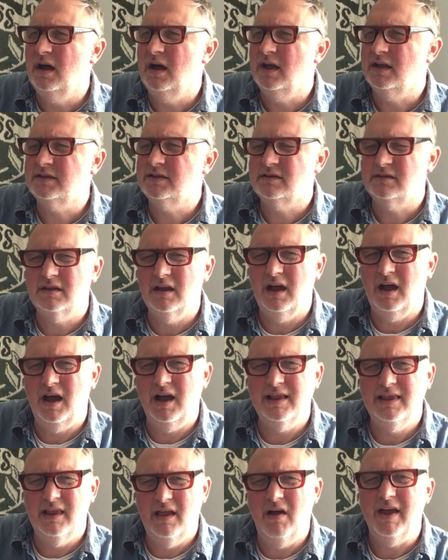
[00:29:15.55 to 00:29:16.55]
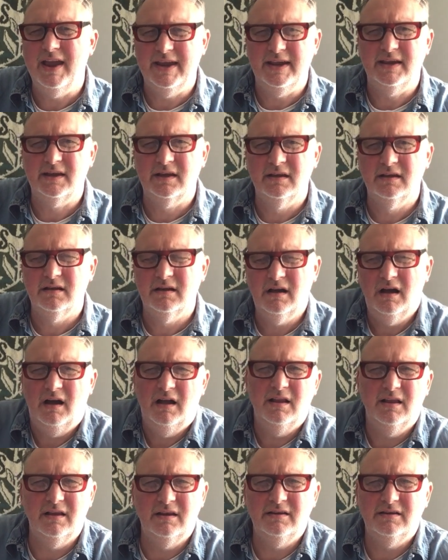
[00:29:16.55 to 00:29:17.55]
I I like.
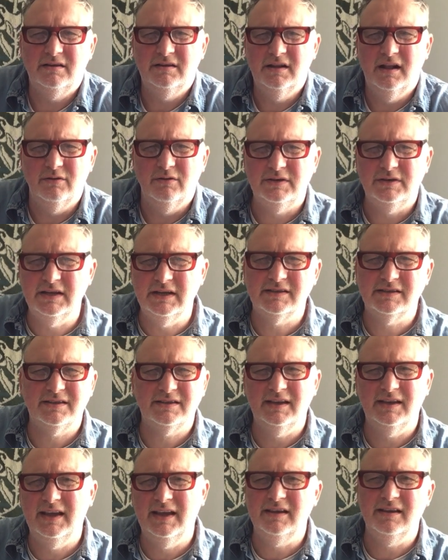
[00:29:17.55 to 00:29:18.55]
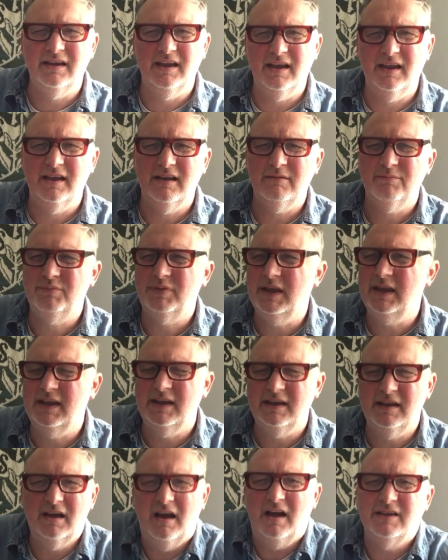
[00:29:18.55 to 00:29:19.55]
I you know just it
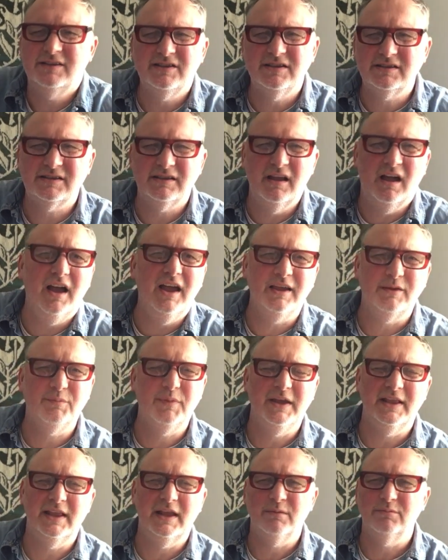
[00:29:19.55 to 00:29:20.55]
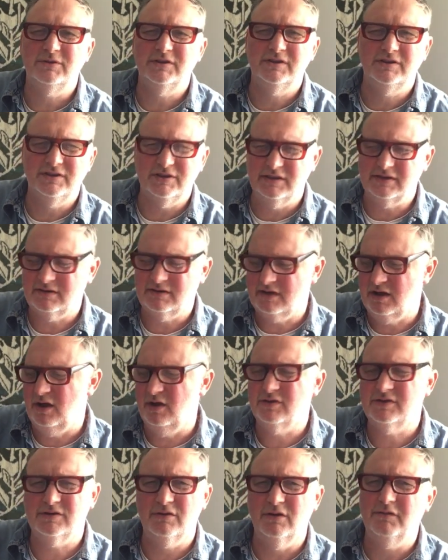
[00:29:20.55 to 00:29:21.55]
I just like being able to just
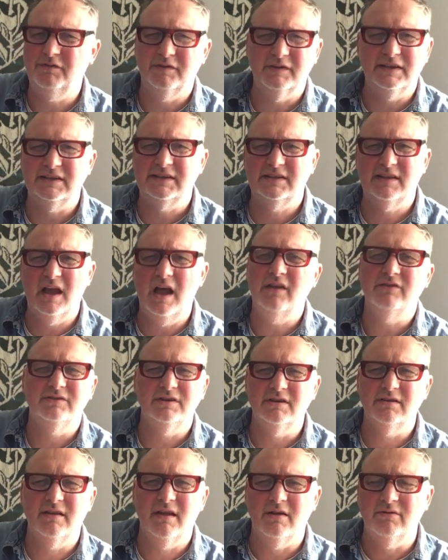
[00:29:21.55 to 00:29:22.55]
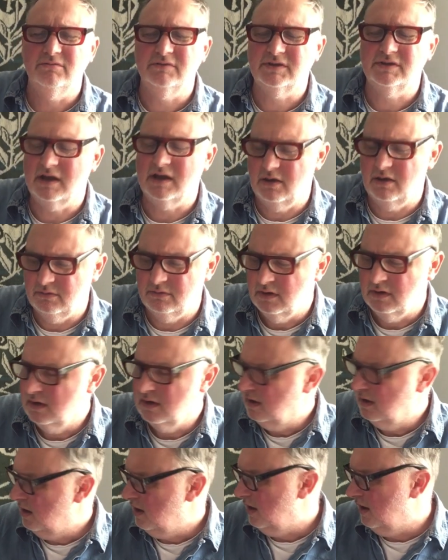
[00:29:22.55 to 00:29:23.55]
cast off and it's done, you know. So
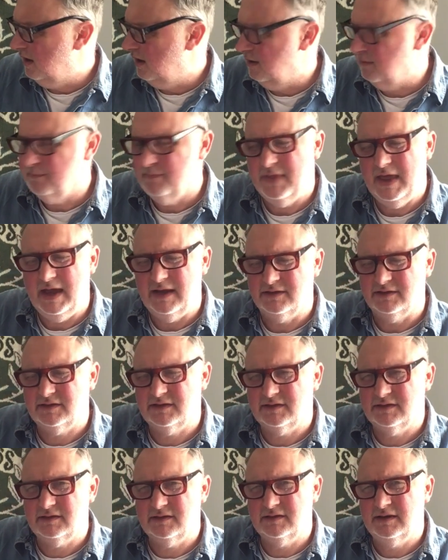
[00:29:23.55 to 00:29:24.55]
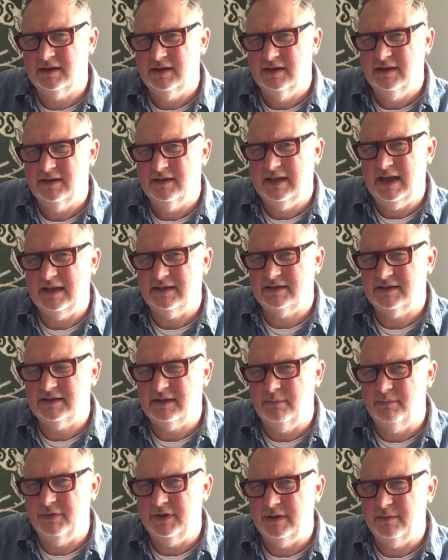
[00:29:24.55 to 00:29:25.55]
um, that's that's
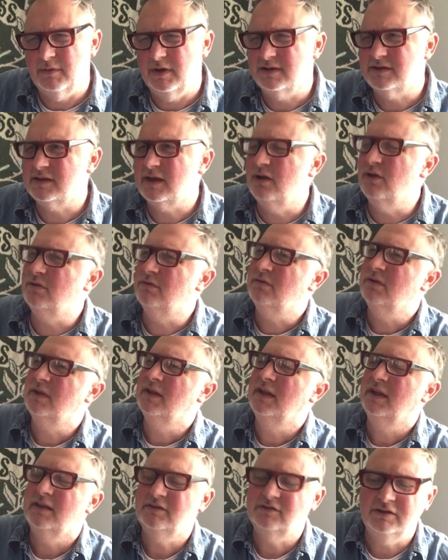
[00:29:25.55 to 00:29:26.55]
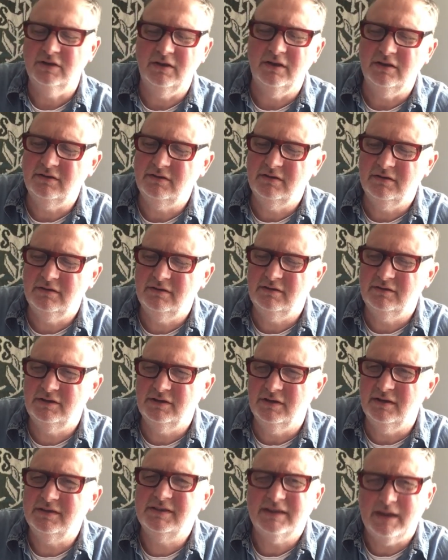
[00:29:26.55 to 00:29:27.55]
something. So do,
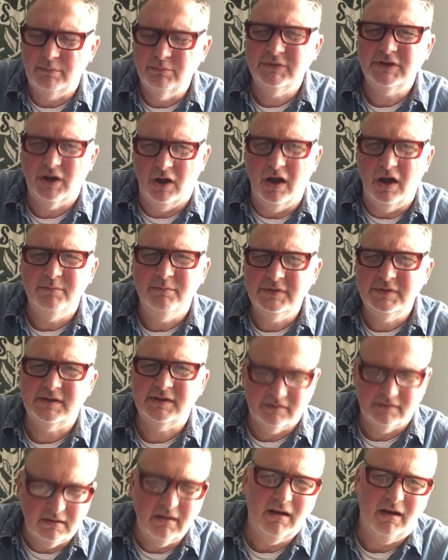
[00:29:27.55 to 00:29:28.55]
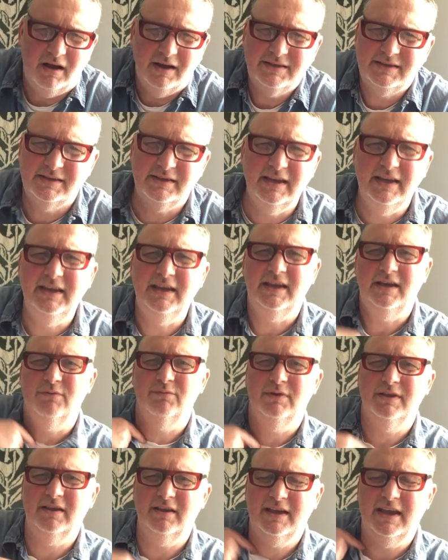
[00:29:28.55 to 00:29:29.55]
do, sometimes I steek
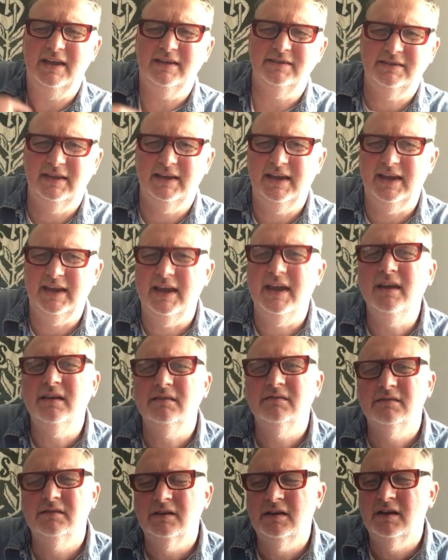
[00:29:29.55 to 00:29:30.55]
when I get to here,